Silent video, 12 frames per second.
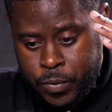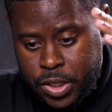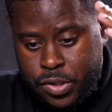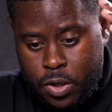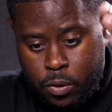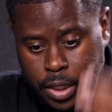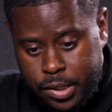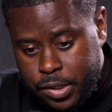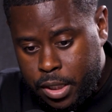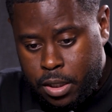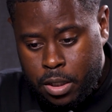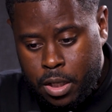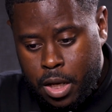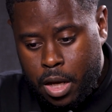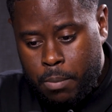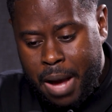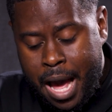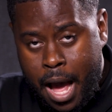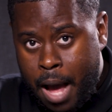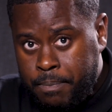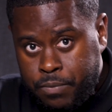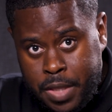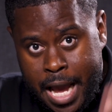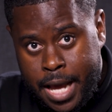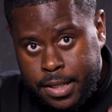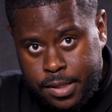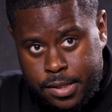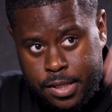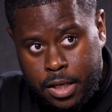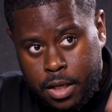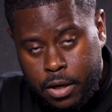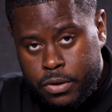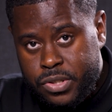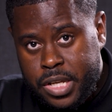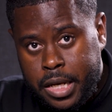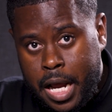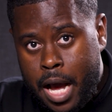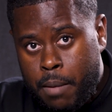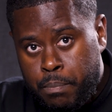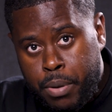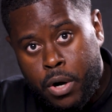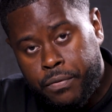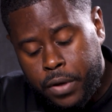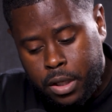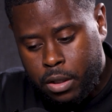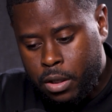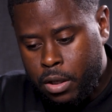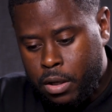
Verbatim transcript: And so, listen, um, I, I'm not sitting here saying that I'm perfect,